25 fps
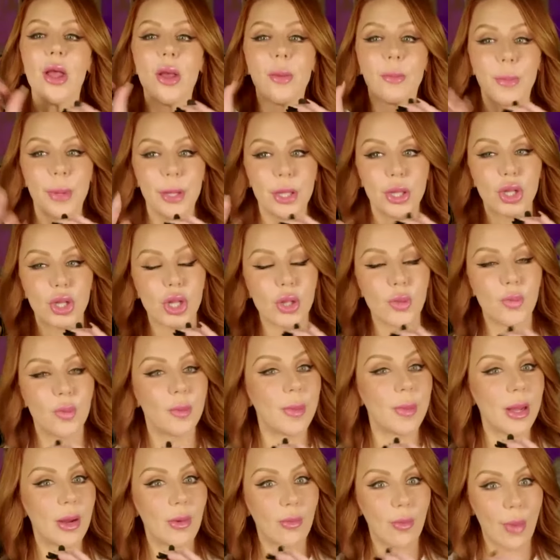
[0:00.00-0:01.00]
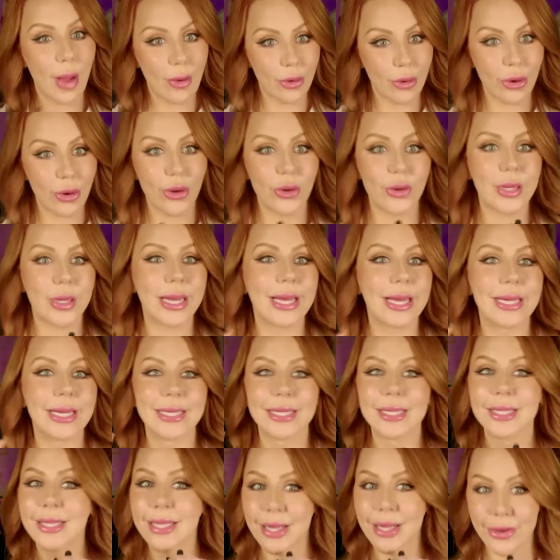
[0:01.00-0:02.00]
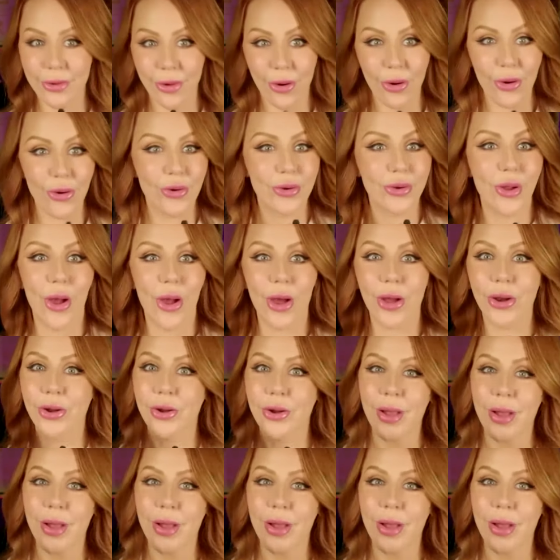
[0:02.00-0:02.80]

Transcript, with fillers: but she would be around her kids and her daughter